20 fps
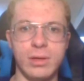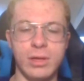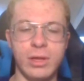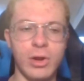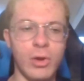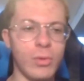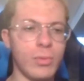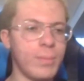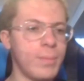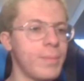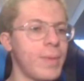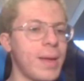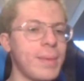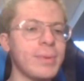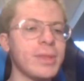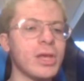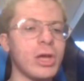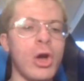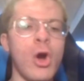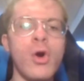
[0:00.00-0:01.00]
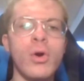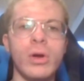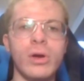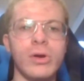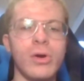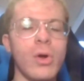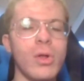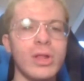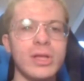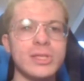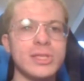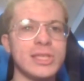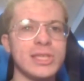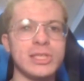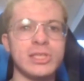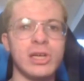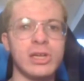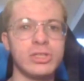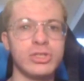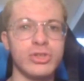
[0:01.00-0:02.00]
Maybe the Coca-Cola
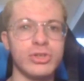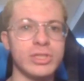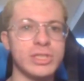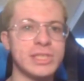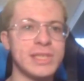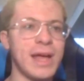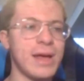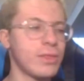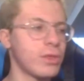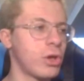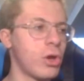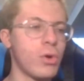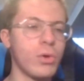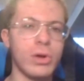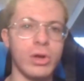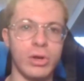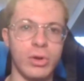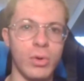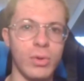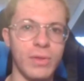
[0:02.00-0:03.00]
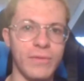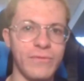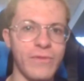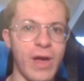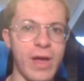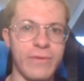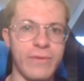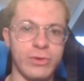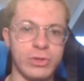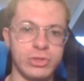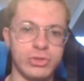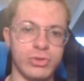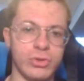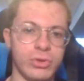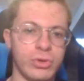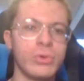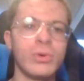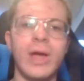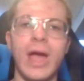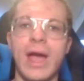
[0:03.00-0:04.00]
600 is now the Coca-Cola
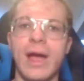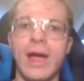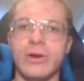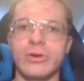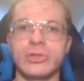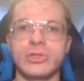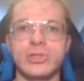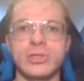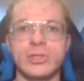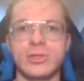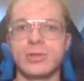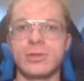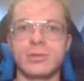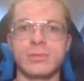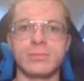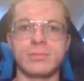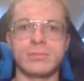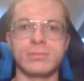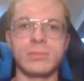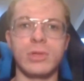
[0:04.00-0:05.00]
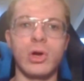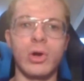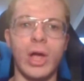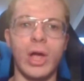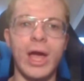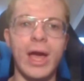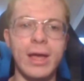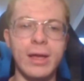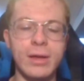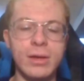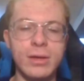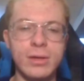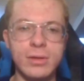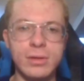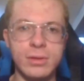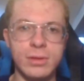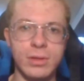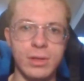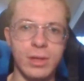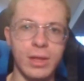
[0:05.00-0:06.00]
500. Who cares? Okay?
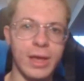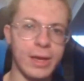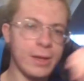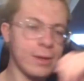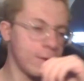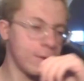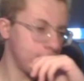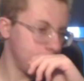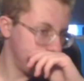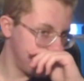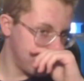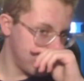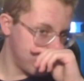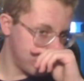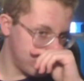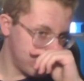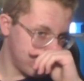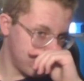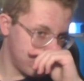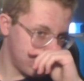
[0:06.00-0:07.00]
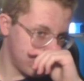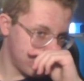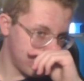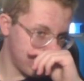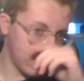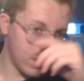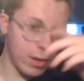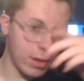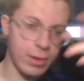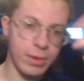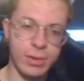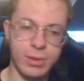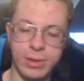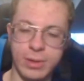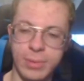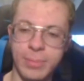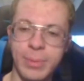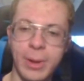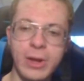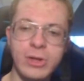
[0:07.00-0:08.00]
Like,
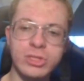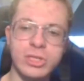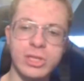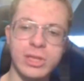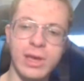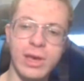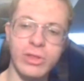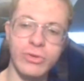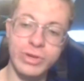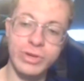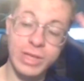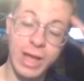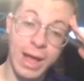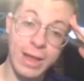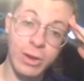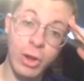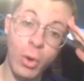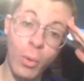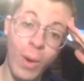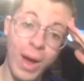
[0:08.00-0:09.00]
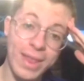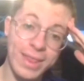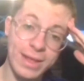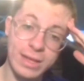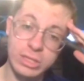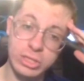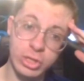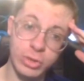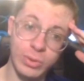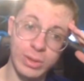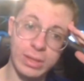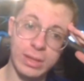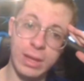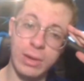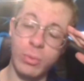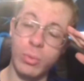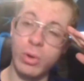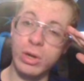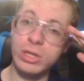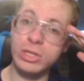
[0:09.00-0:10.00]
compared to the other, I know why they do it.
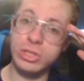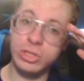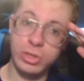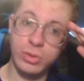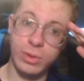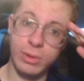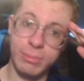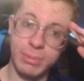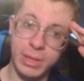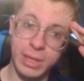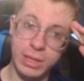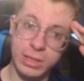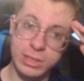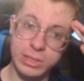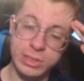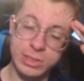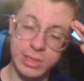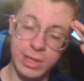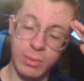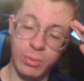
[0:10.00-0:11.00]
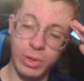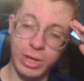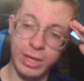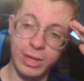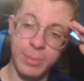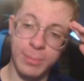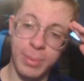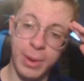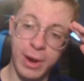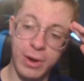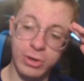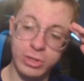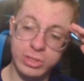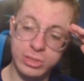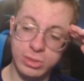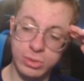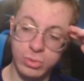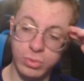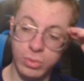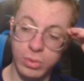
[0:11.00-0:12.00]
They want to do it because they want to compare it
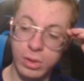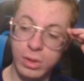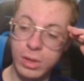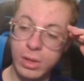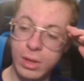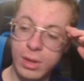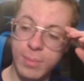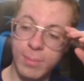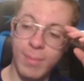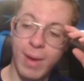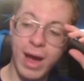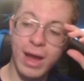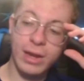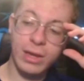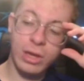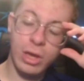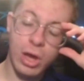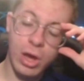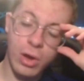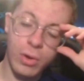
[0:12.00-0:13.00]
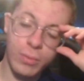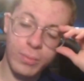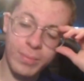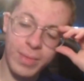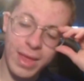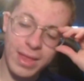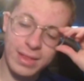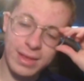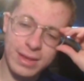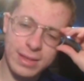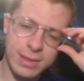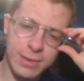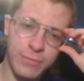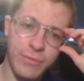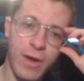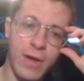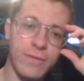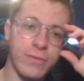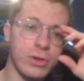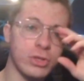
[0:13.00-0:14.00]
to Monaco and the Indy
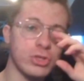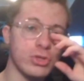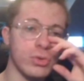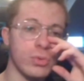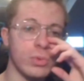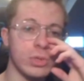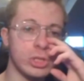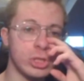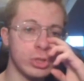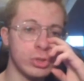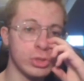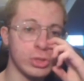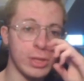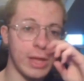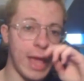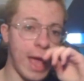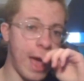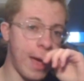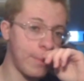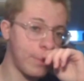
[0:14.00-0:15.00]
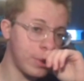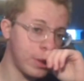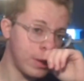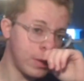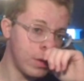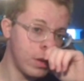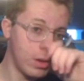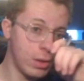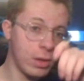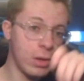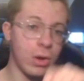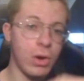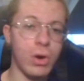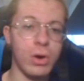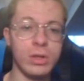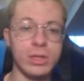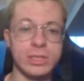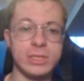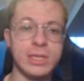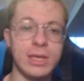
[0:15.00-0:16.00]
500, which usually happen
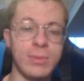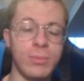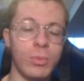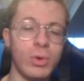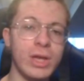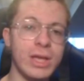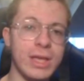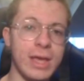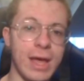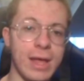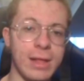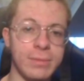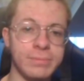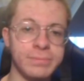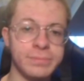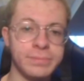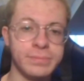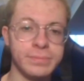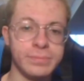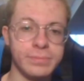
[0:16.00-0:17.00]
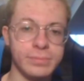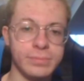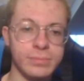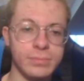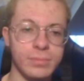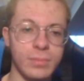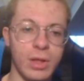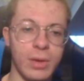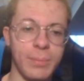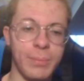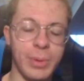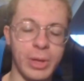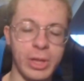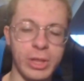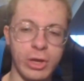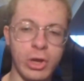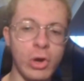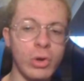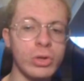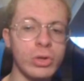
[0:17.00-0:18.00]
on the same weekend. But
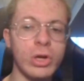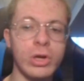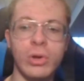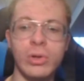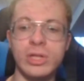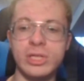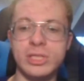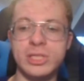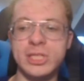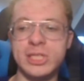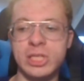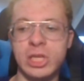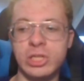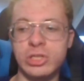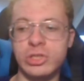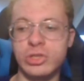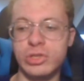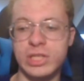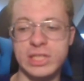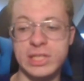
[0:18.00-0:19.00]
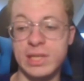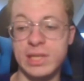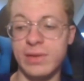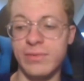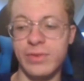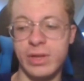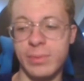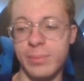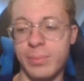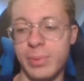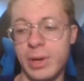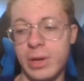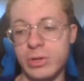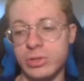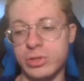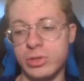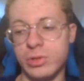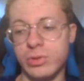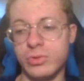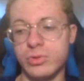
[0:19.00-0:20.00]
the Coca-Cola 600 doesn't even compare
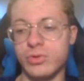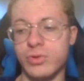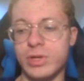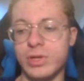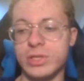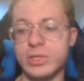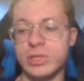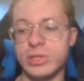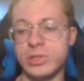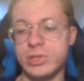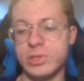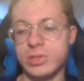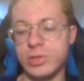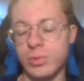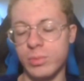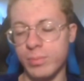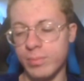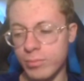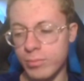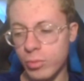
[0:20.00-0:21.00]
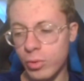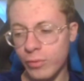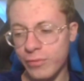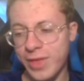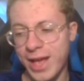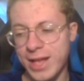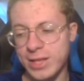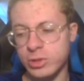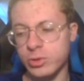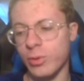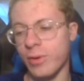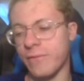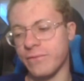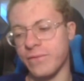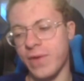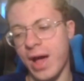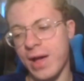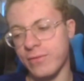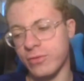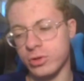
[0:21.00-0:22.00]
to those races. So move that to a
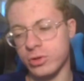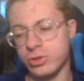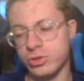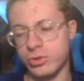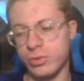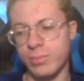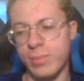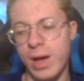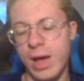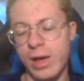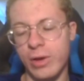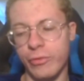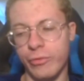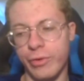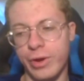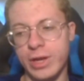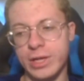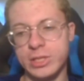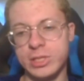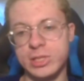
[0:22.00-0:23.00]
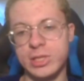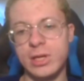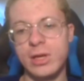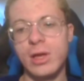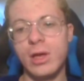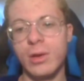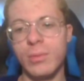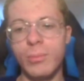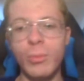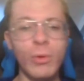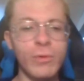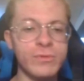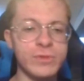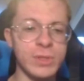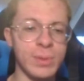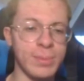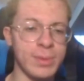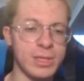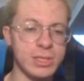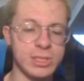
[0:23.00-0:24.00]
500-mile race. Move
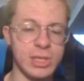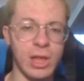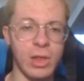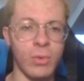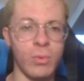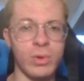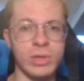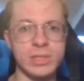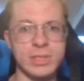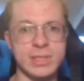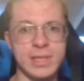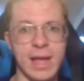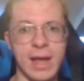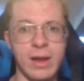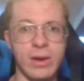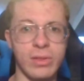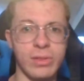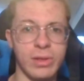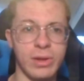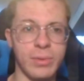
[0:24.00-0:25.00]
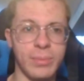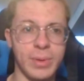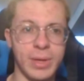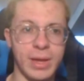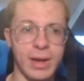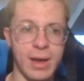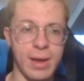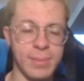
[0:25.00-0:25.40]
some of these other ones down a little bit.